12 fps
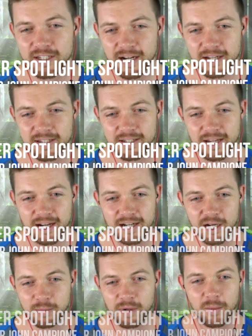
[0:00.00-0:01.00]
tell us a
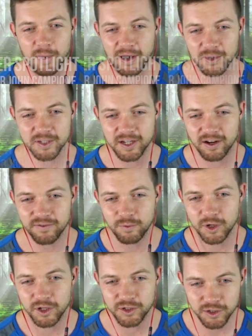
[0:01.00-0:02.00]
little bit about yourself,
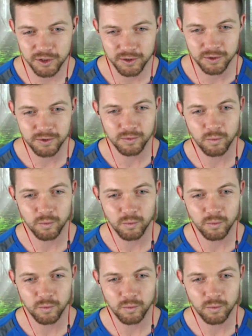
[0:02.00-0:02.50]
what you do,